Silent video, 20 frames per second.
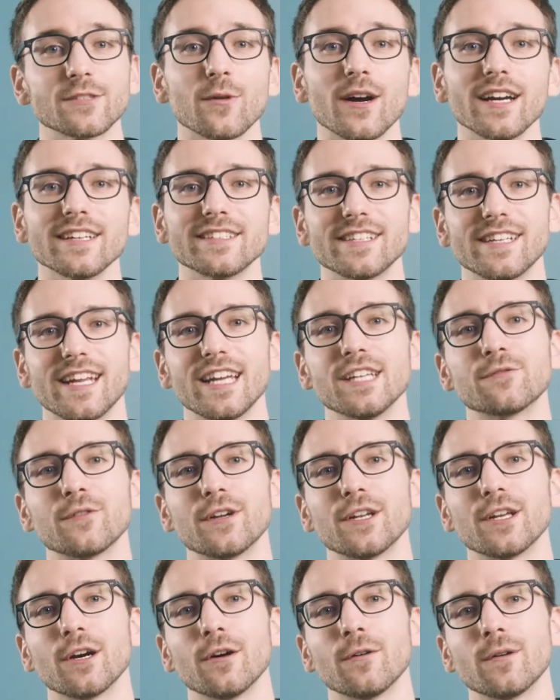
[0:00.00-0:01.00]
why in today's
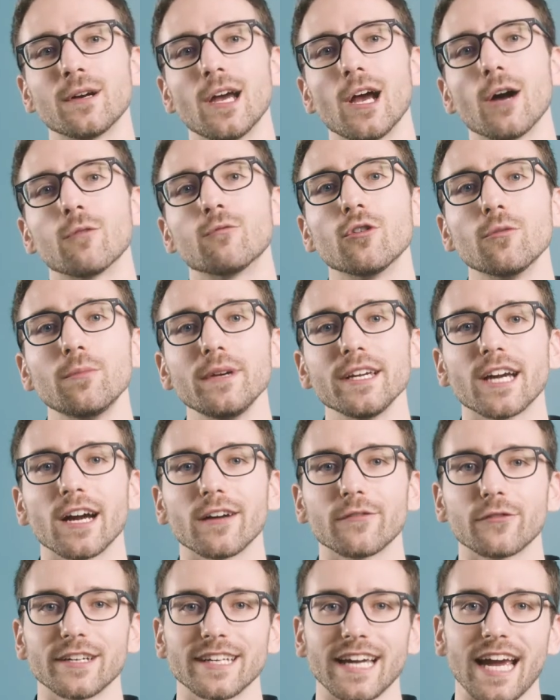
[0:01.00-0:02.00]
video, we'll be
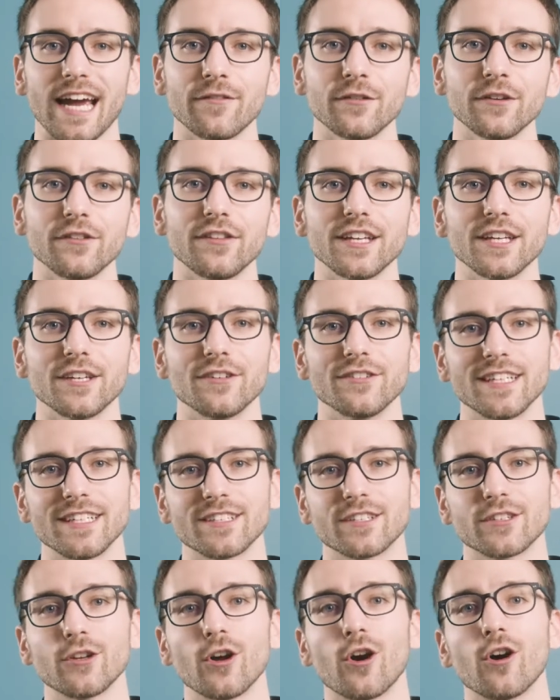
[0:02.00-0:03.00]
covering everything you
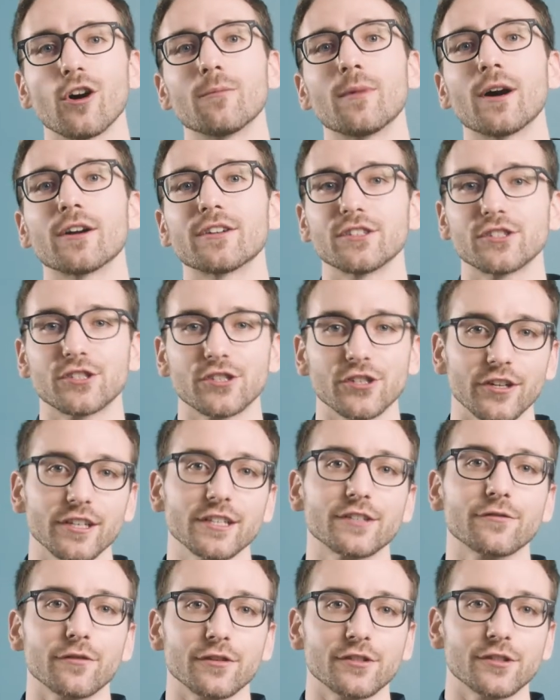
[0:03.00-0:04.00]
need to know about
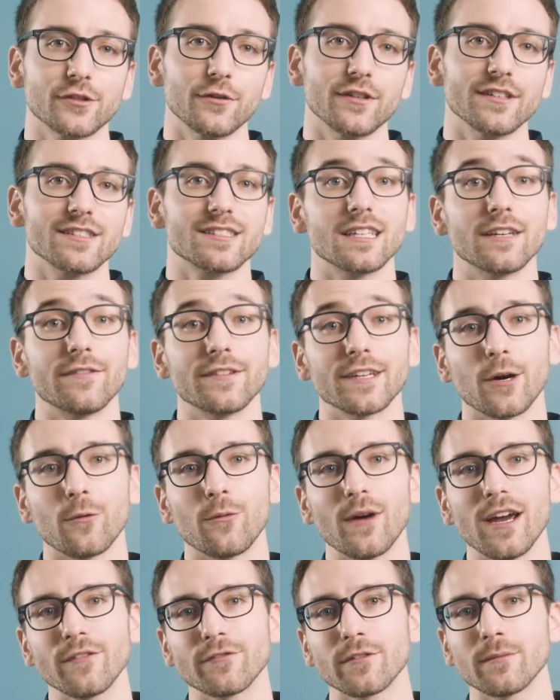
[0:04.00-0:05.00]
insurance for students living
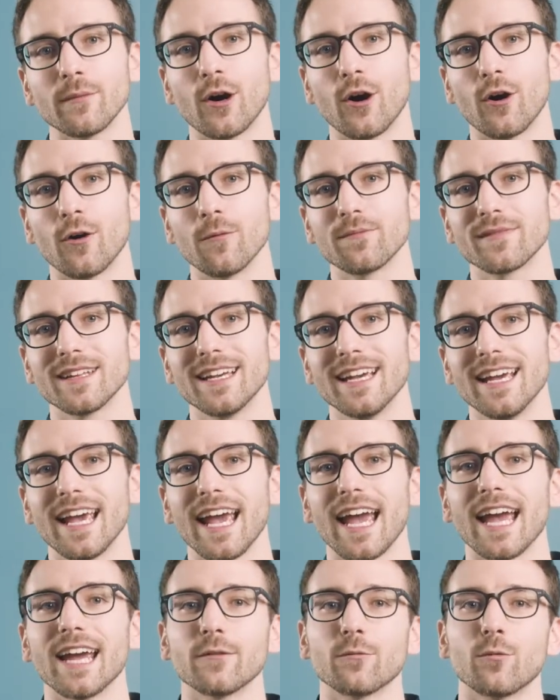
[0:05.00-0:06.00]
away from home
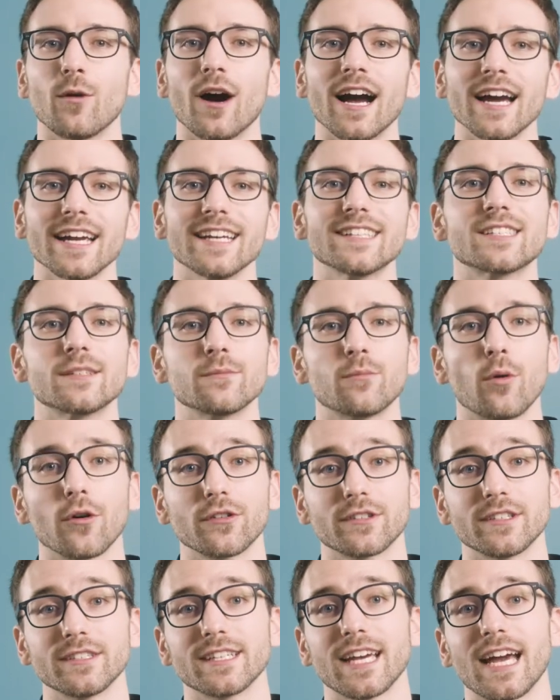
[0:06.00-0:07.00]
and why it's
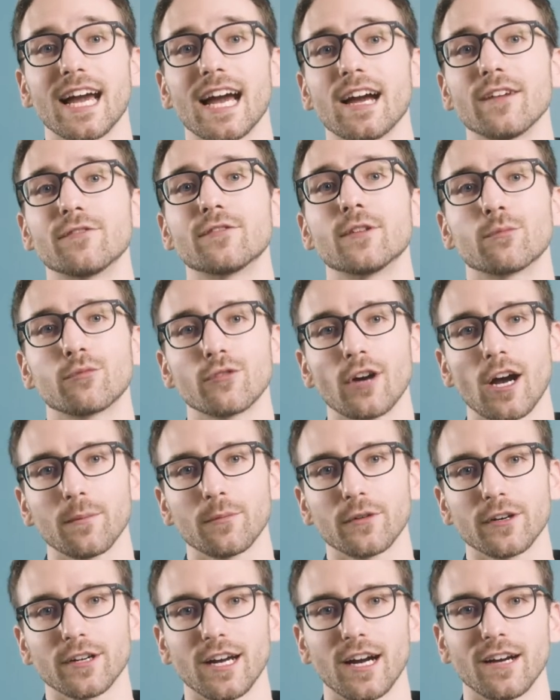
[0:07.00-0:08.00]
important to have the
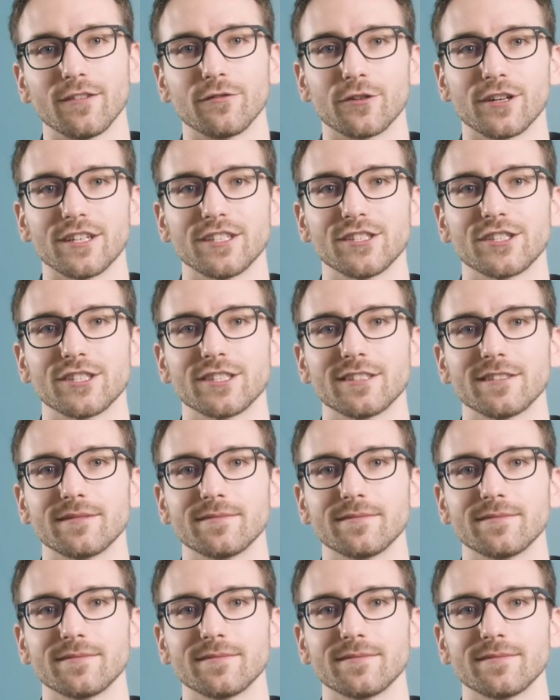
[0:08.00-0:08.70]
proper coverage.